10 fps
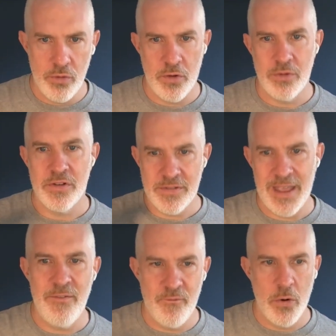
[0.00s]
So it's a
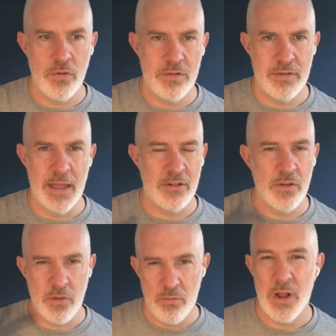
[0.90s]
safe vote that
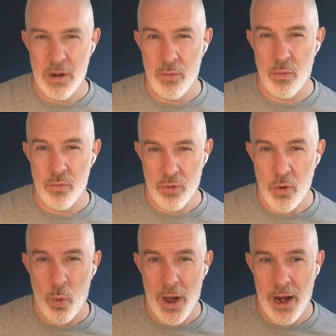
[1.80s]
doesn't really
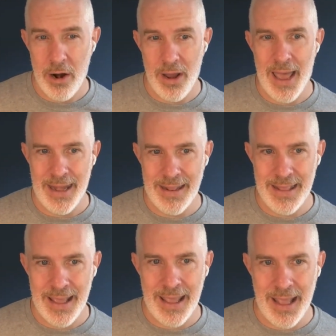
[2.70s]
require any
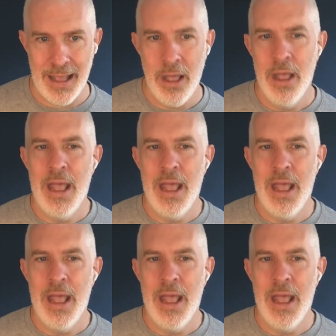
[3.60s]
thinking.